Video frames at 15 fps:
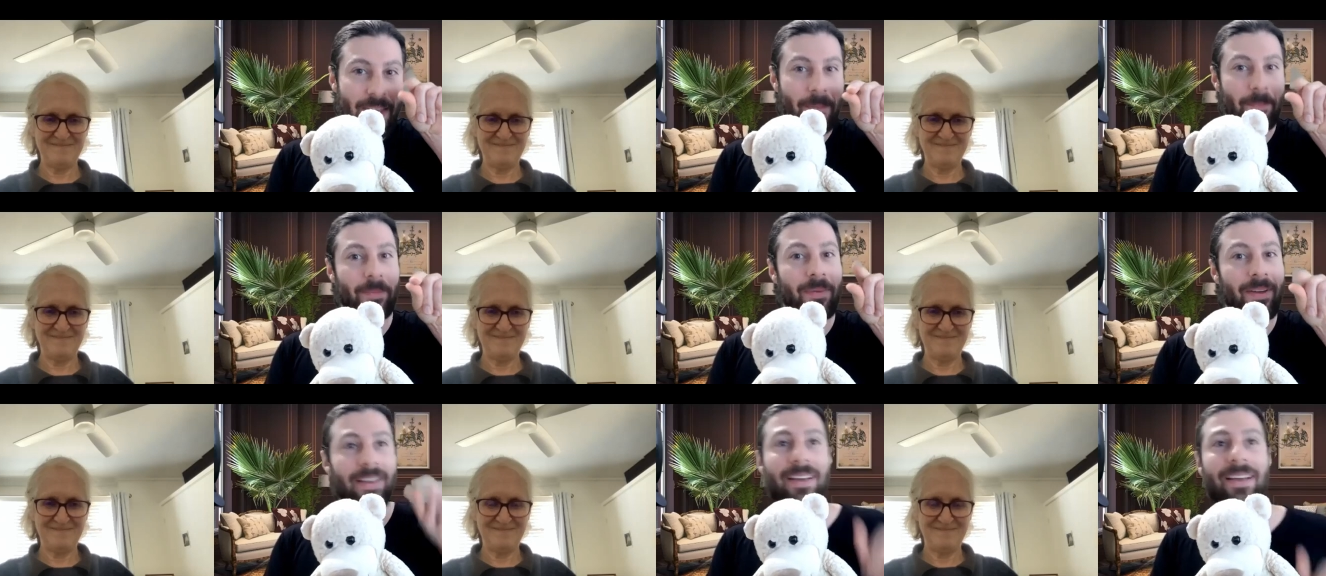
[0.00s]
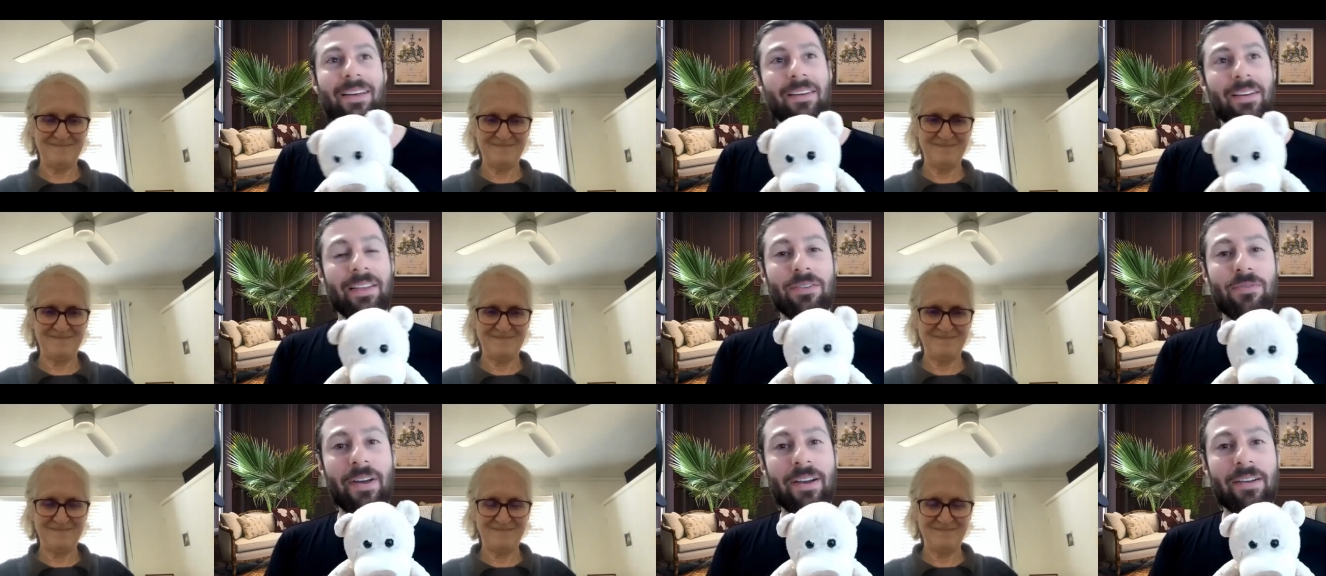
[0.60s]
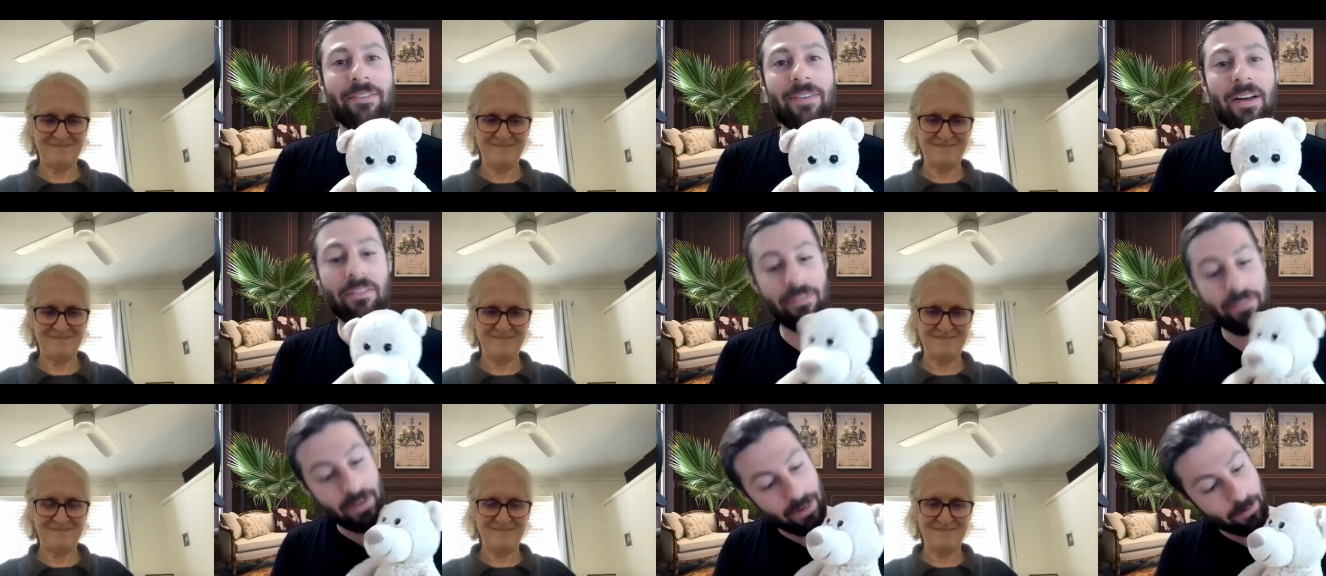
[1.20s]
Speaker 1: them. It's very fun
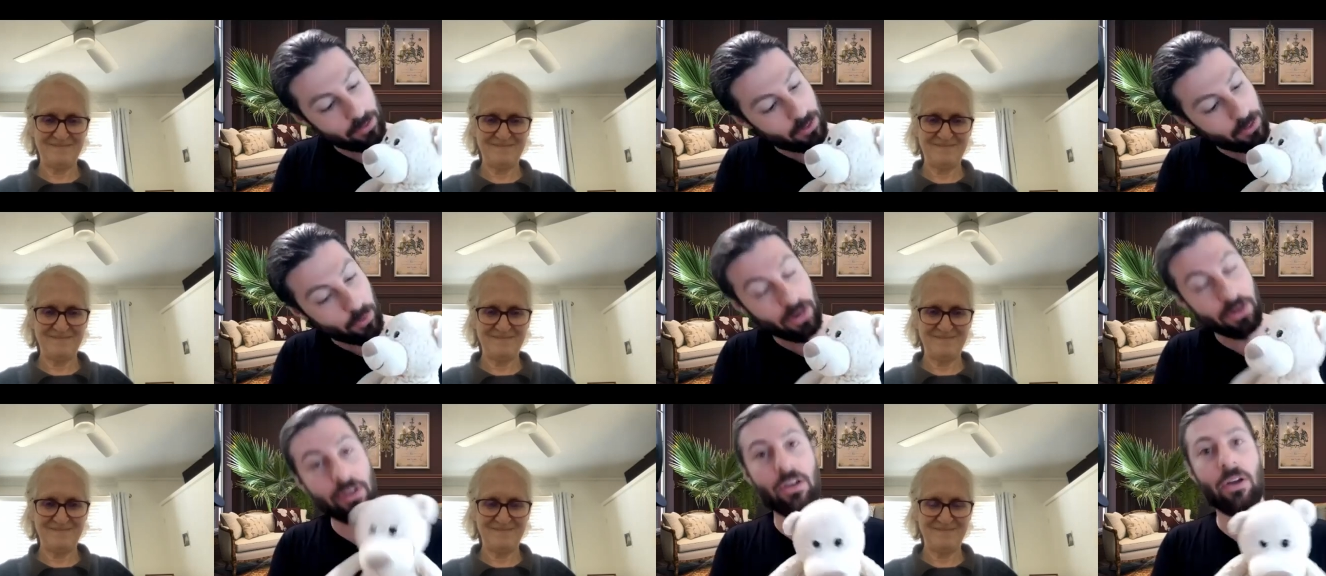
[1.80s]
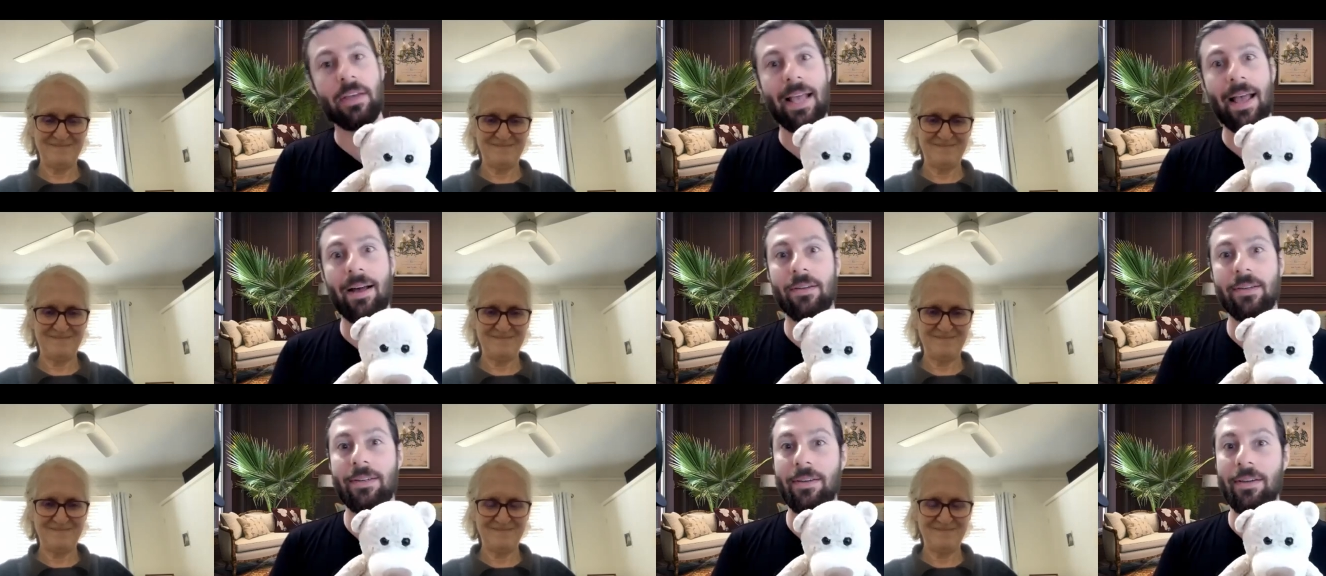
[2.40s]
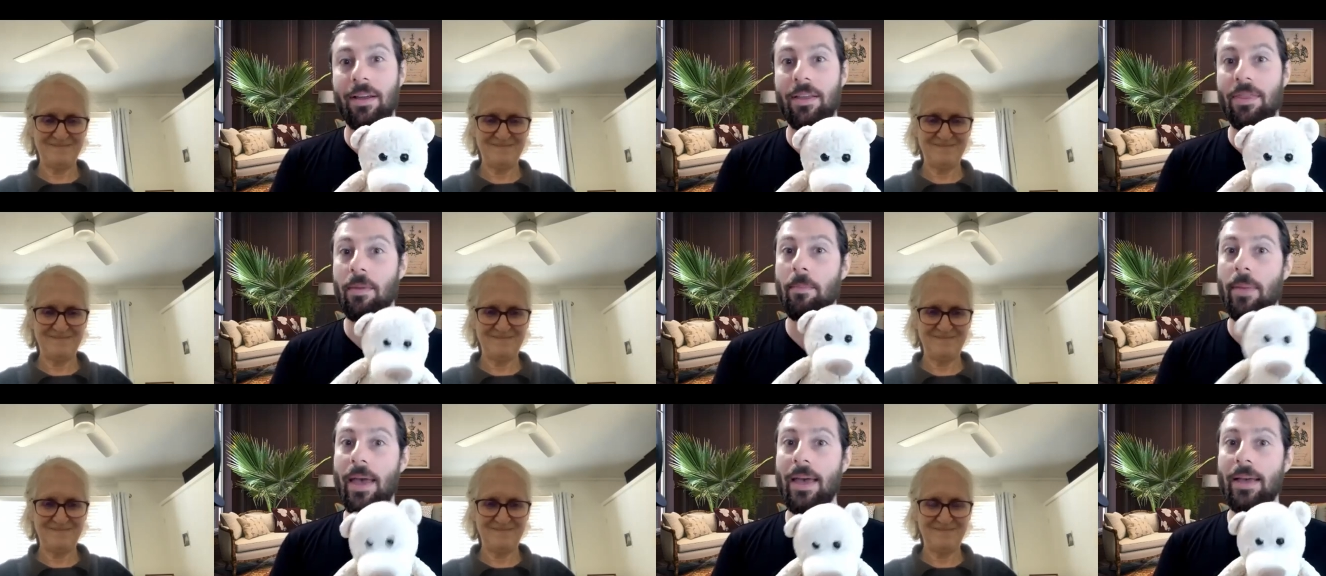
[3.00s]
for him. So we're going to go count the
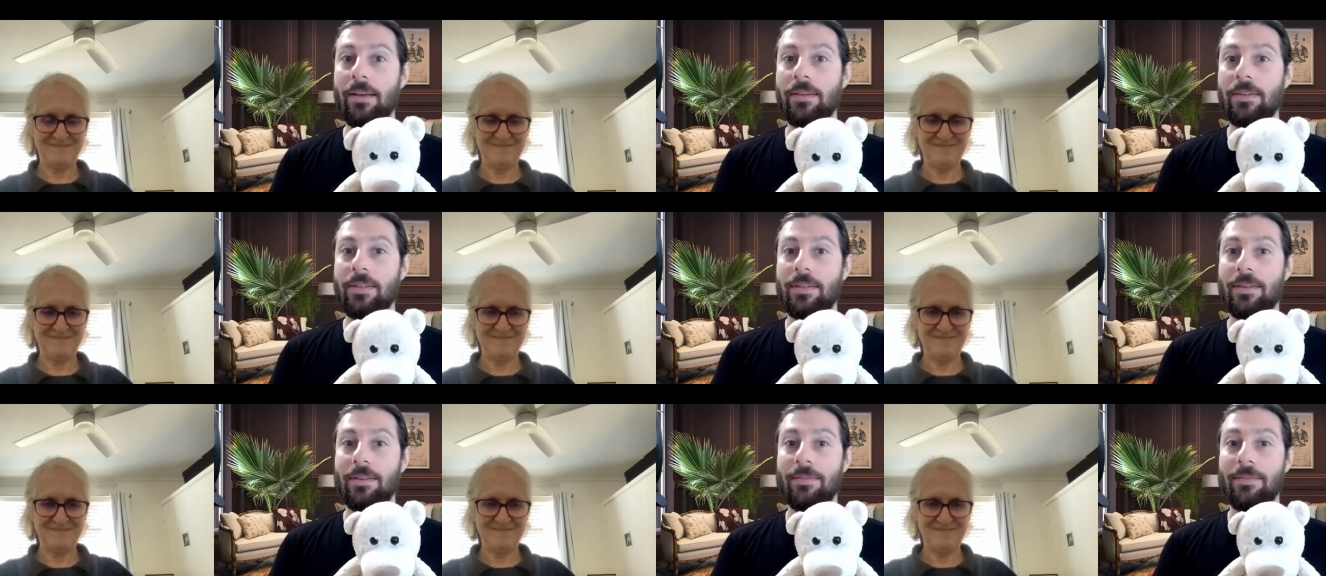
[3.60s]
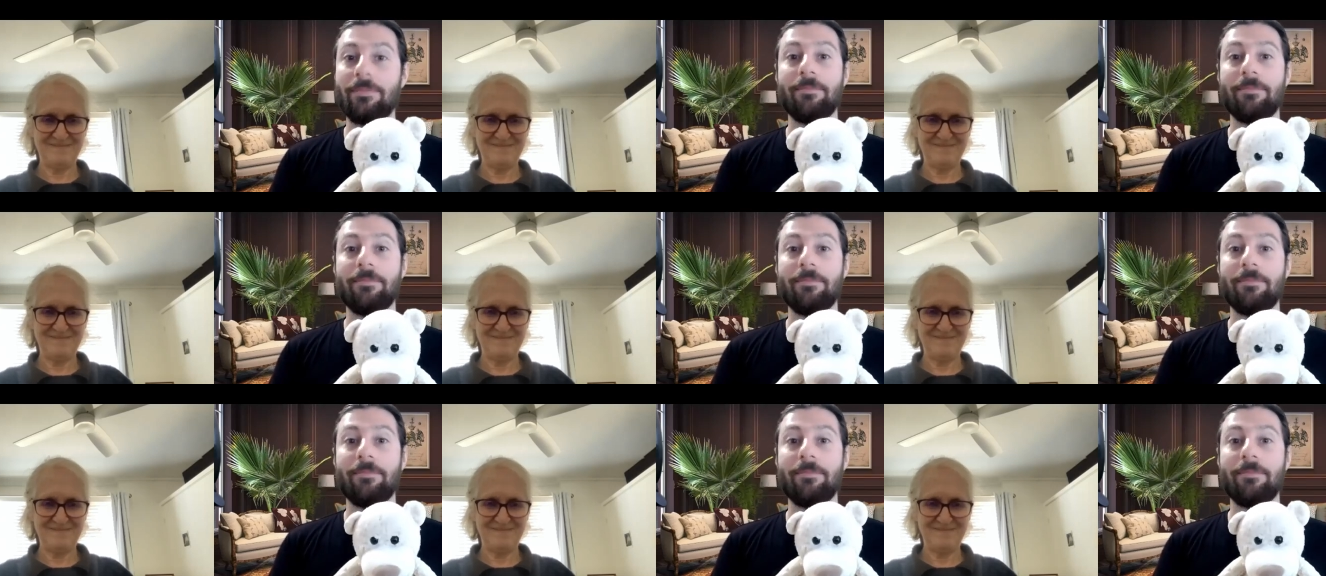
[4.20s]
pegs.